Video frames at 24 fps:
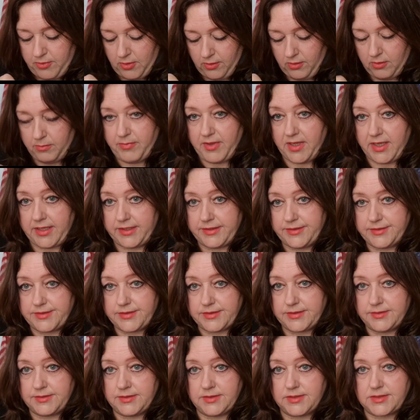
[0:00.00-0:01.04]
ball band.
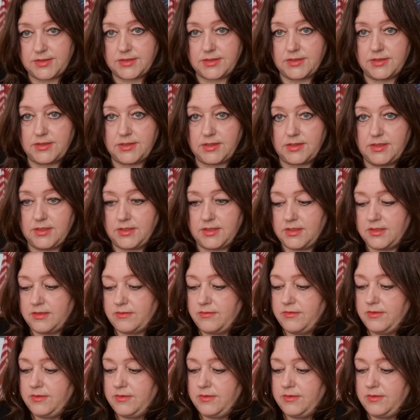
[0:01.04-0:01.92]
It's in the